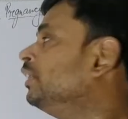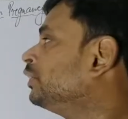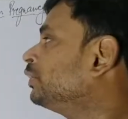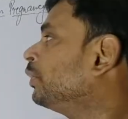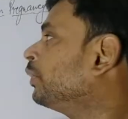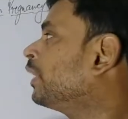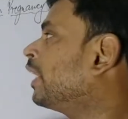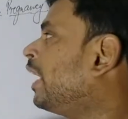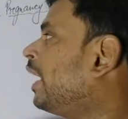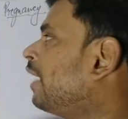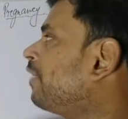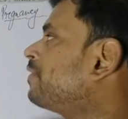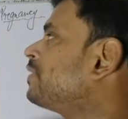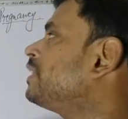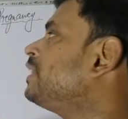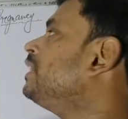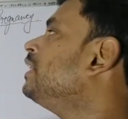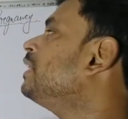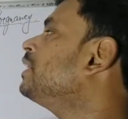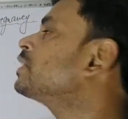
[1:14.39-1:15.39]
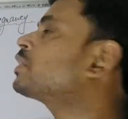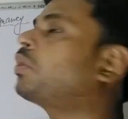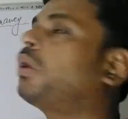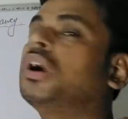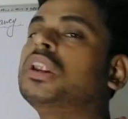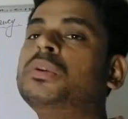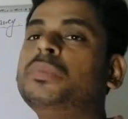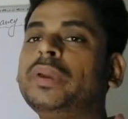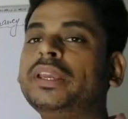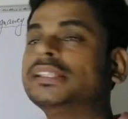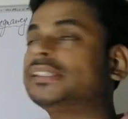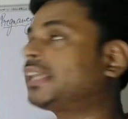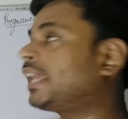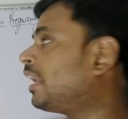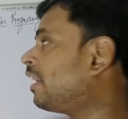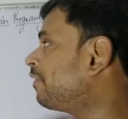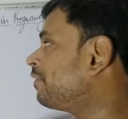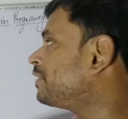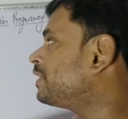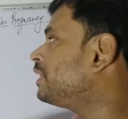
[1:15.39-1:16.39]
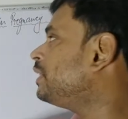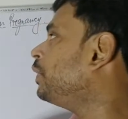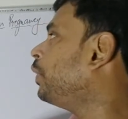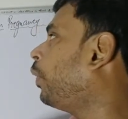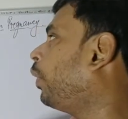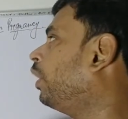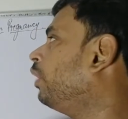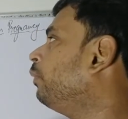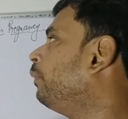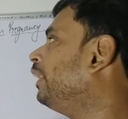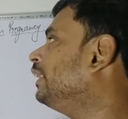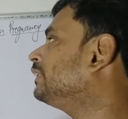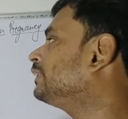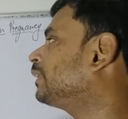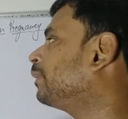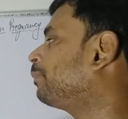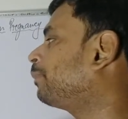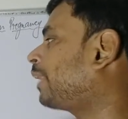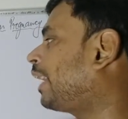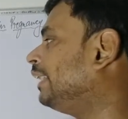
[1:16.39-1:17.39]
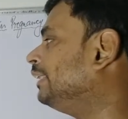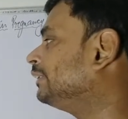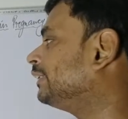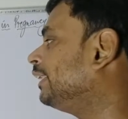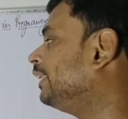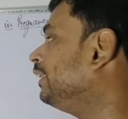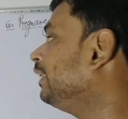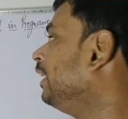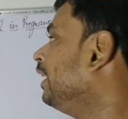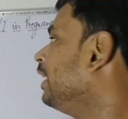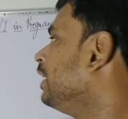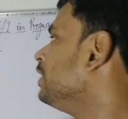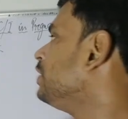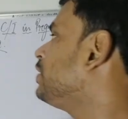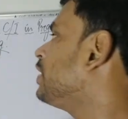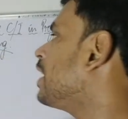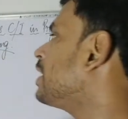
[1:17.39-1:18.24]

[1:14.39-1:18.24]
So KFC always surprising.